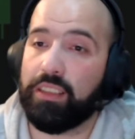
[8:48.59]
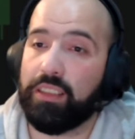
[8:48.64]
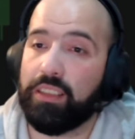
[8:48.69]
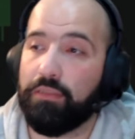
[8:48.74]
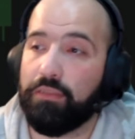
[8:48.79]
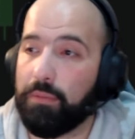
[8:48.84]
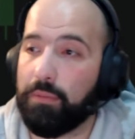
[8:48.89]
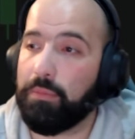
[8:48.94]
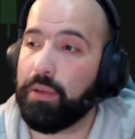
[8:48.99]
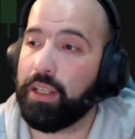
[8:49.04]
the
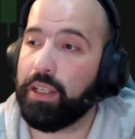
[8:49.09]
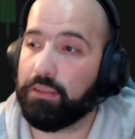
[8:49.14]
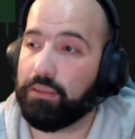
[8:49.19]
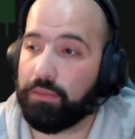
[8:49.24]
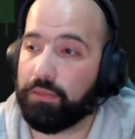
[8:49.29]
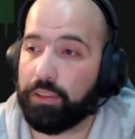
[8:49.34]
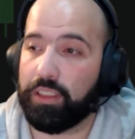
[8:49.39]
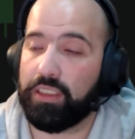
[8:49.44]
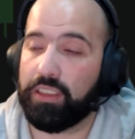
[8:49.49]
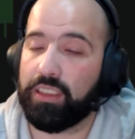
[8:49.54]
VPS,
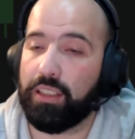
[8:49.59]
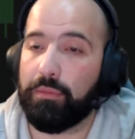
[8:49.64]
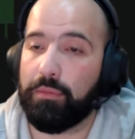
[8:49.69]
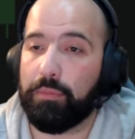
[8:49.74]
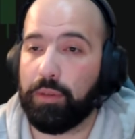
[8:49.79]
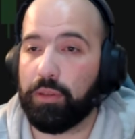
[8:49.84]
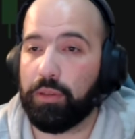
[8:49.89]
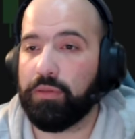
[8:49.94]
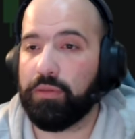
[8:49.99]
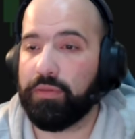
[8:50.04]
for
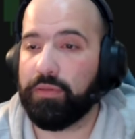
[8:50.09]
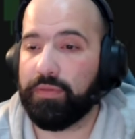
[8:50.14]
example?